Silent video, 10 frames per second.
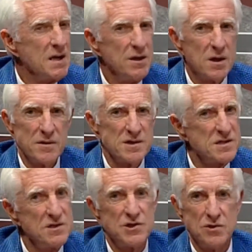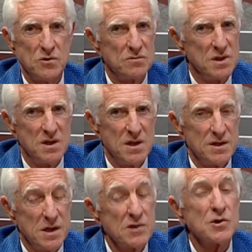Now, this issue
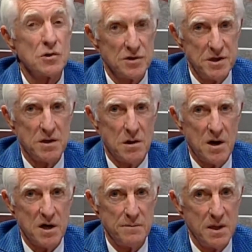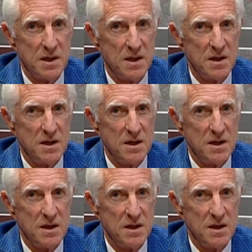does hurt the economy.